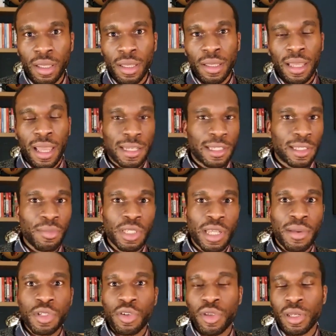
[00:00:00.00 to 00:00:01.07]
And
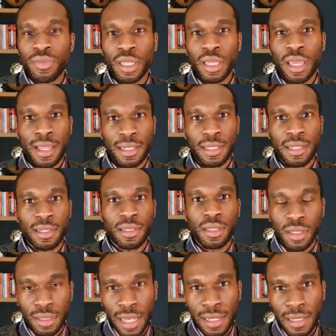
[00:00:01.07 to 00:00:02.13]
sometimes you can even get access to
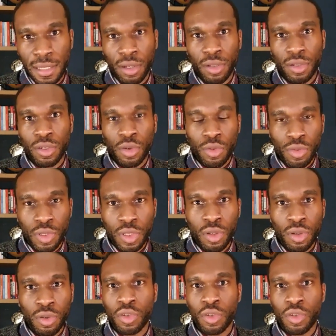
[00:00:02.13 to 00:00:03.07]
the data used